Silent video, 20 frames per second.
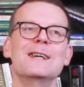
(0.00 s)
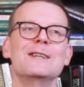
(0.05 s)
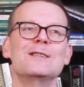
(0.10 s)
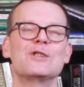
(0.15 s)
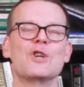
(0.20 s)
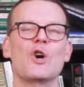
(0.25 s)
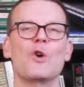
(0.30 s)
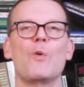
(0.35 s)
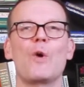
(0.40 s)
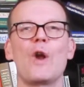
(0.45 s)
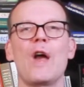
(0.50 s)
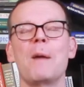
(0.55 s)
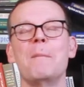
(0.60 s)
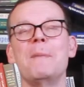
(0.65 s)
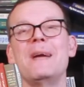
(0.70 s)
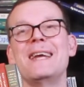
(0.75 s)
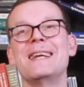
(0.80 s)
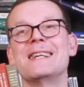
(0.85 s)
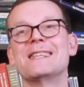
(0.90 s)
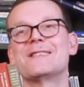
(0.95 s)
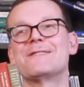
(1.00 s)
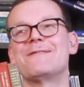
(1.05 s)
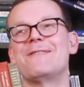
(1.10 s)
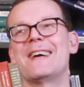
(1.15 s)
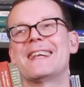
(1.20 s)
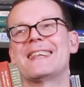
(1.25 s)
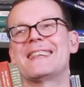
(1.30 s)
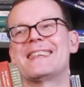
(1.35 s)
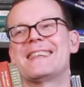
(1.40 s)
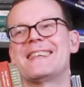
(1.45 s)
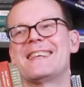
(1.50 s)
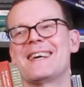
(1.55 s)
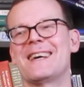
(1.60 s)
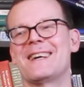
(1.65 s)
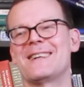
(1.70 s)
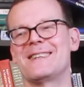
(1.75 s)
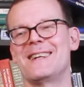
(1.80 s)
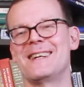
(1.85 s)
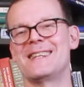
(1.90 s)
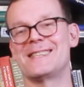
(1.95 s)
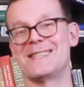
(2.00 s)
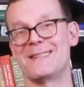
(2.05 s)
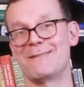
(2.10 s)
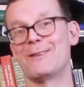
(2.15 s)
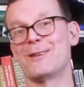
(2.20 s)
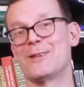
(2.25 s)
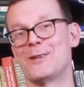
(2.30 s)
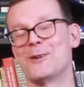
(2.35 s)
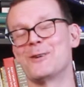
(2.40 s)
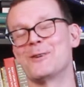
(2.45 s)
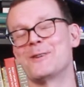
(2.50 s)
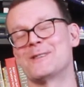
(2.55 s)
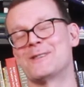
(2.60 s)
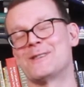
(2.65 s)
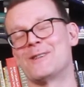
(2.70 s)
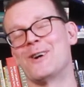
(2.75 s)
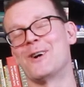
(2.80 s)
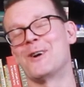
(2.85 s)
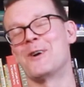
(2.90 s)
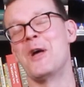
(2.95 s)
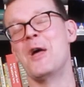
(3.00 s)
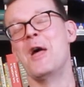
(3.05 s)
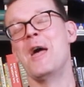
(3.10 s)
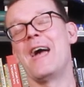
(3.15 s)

So what I mean is that, listen to the tune song.